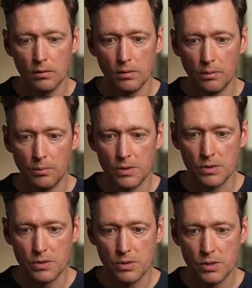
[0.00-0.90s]
Let me
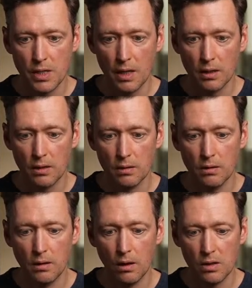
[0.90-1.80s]
just
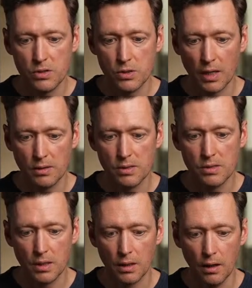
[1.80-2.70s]
last check to see.